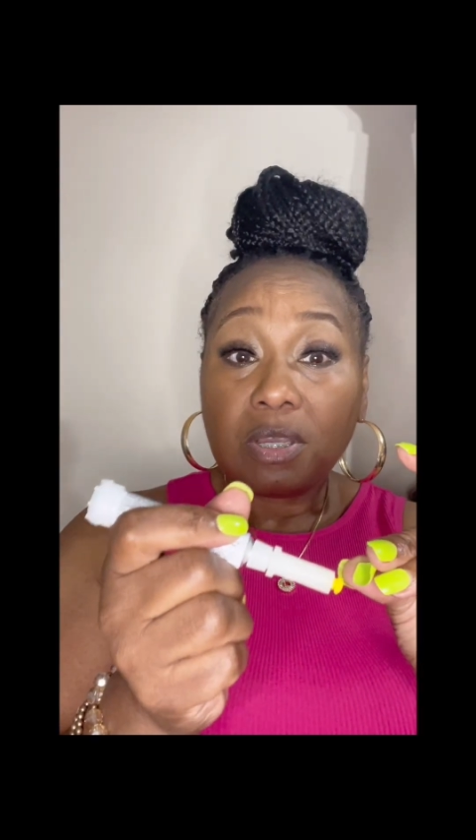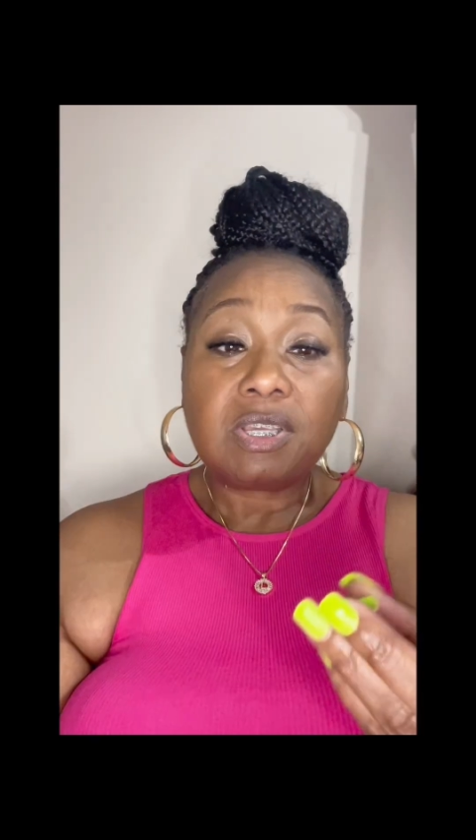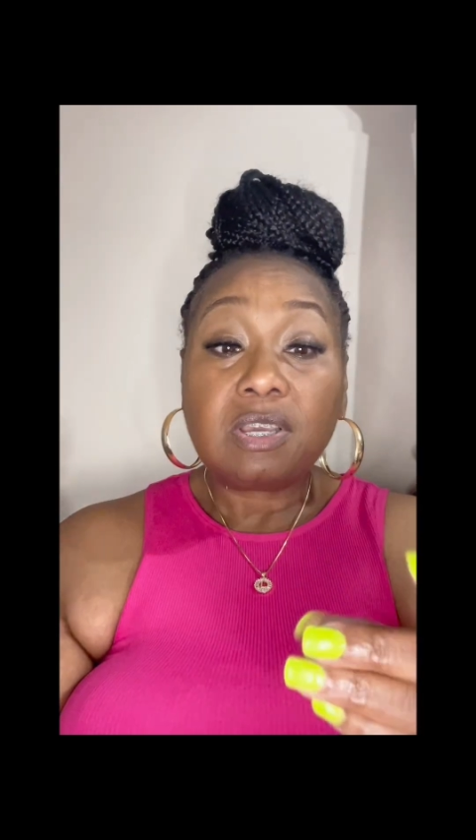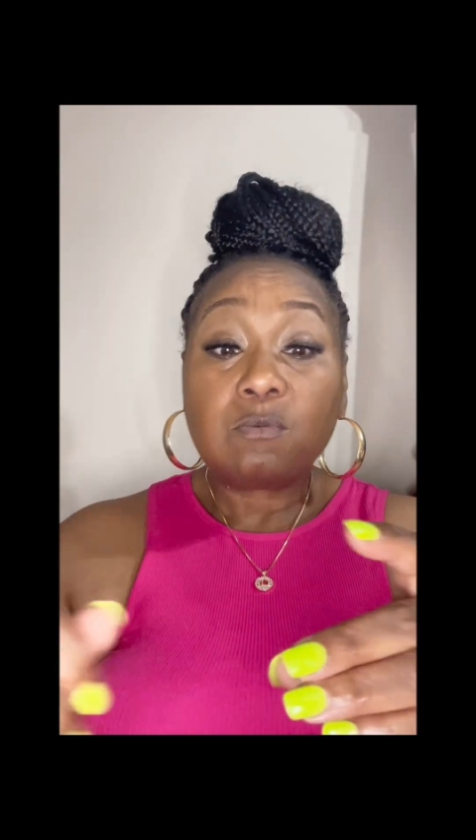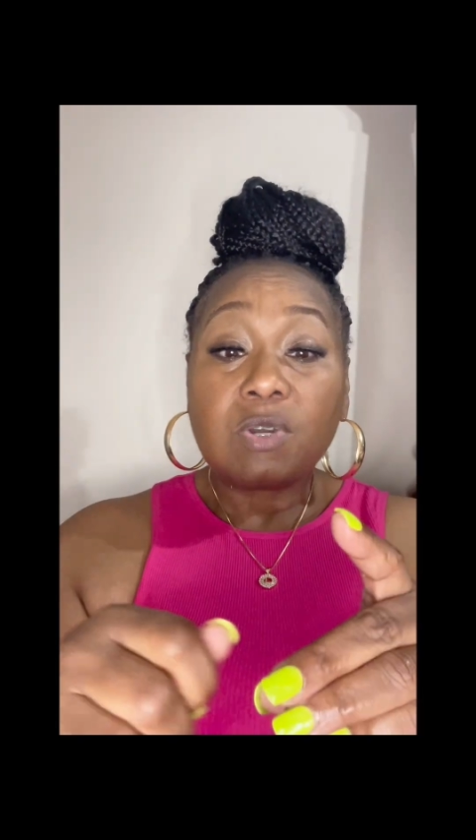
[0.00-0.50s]

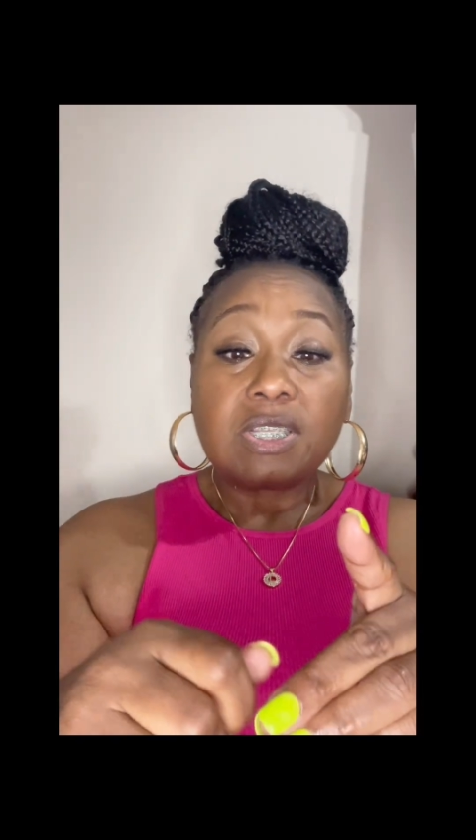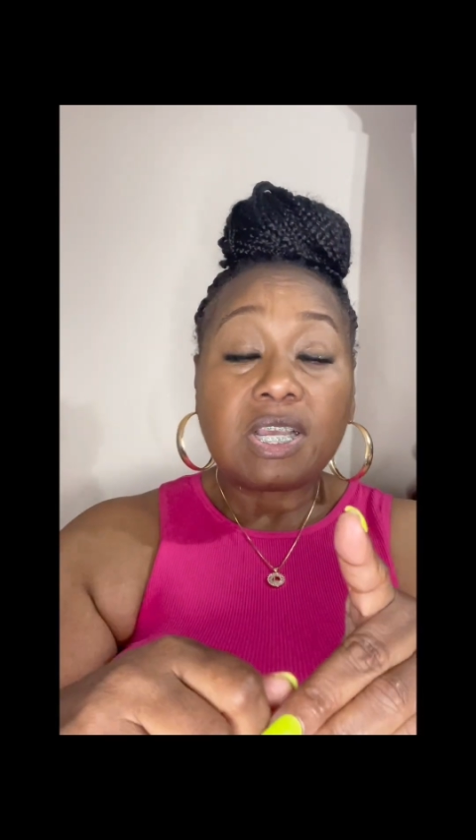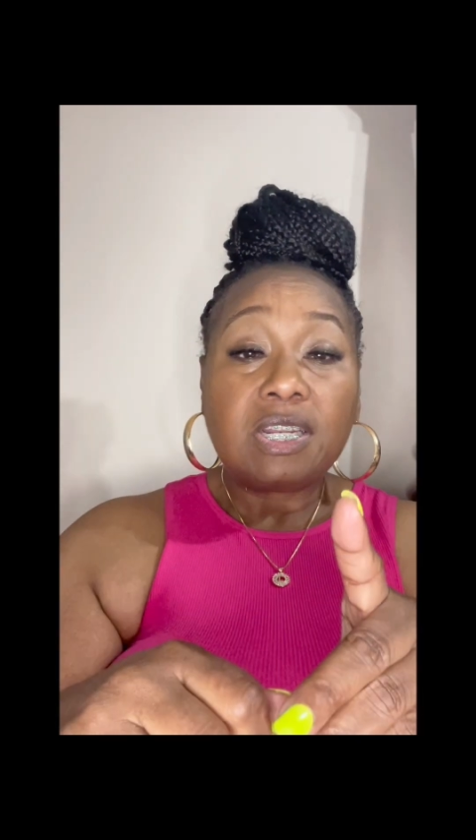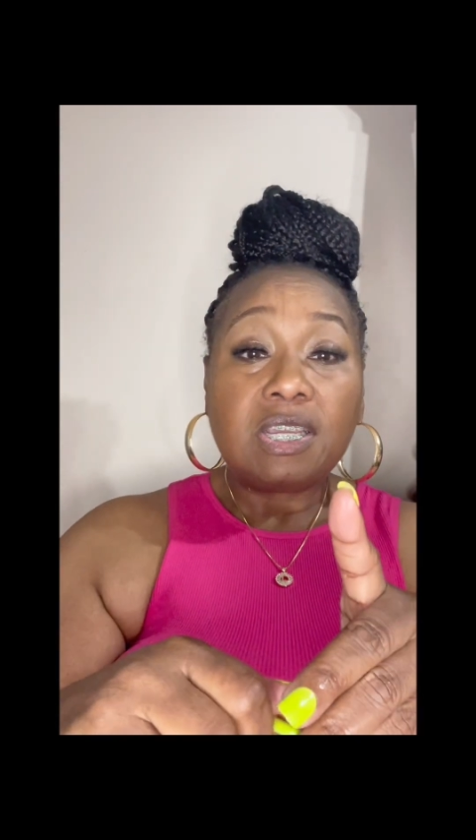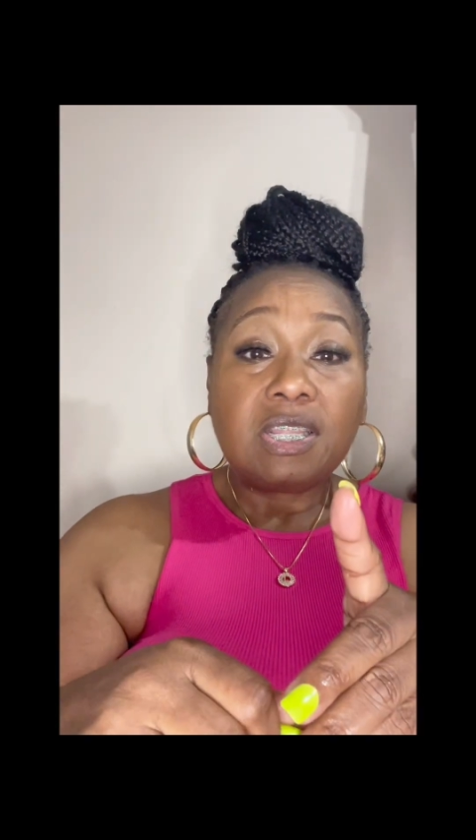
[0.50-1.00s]
Then once
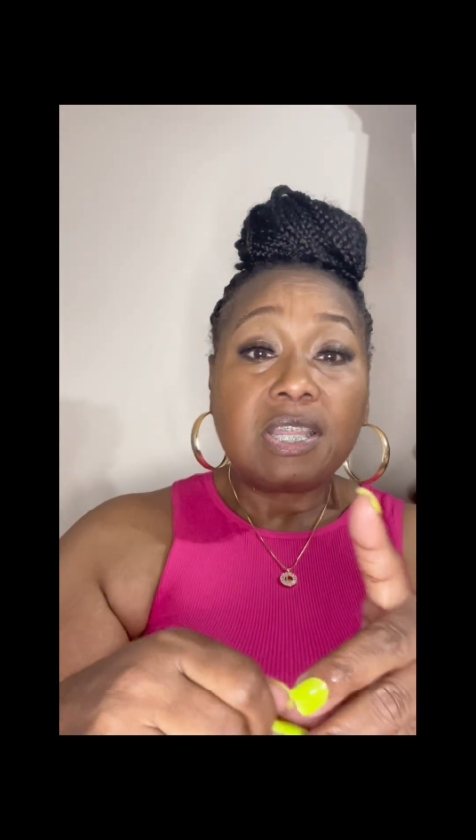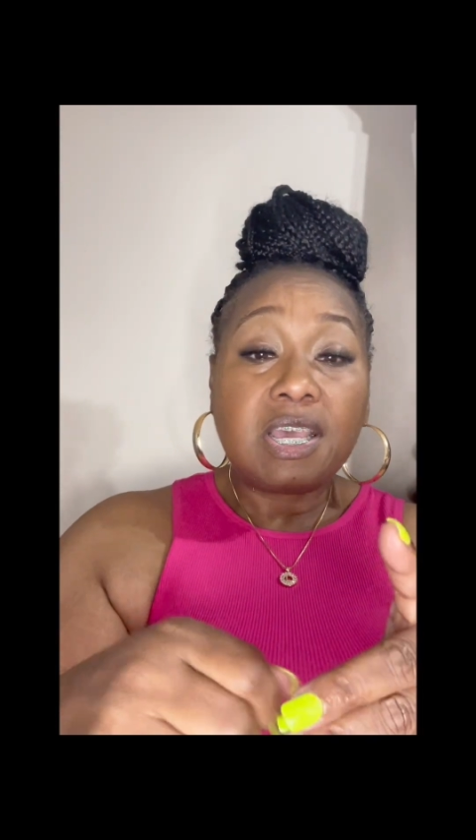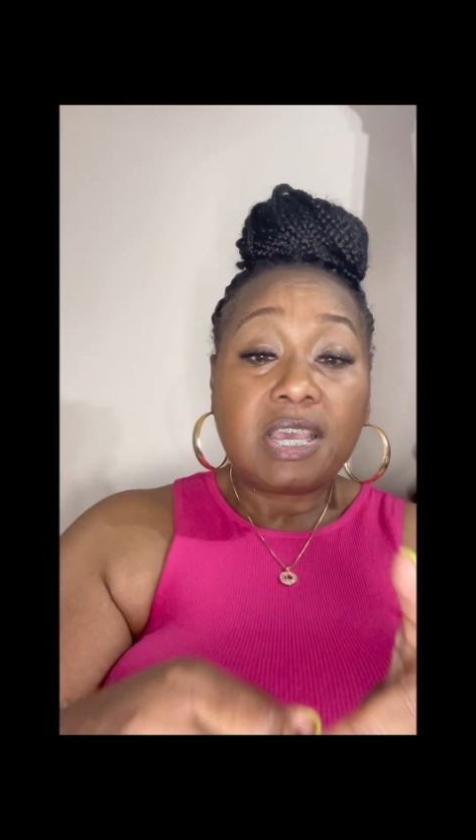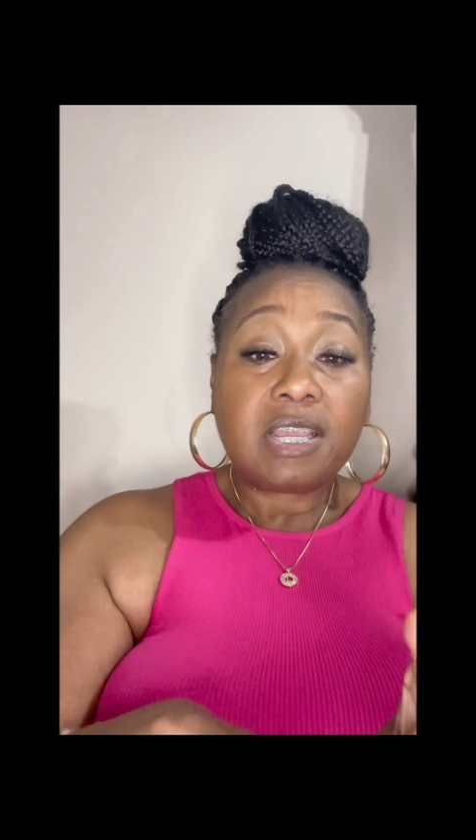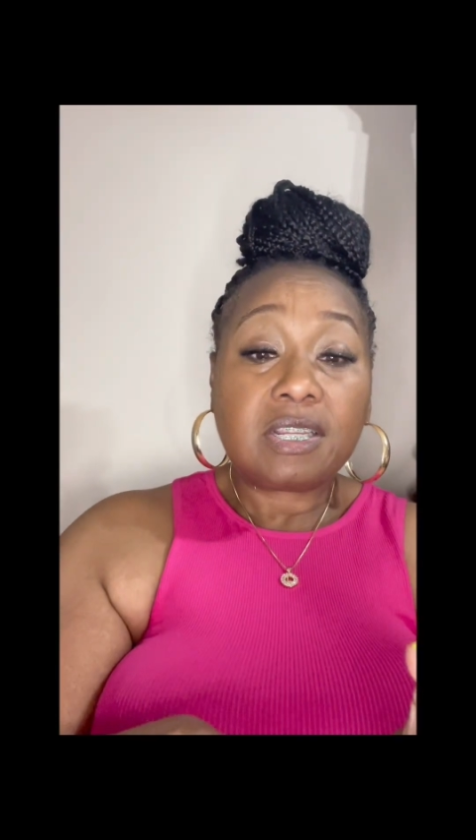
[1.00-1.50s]
I did
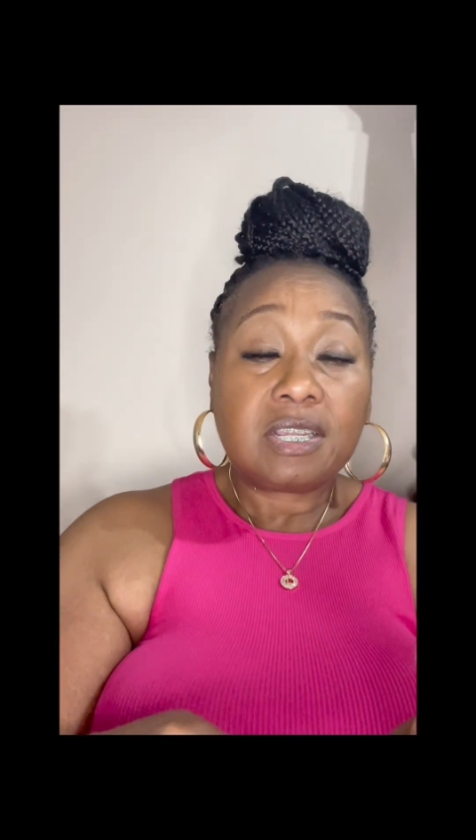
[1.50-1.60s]
that,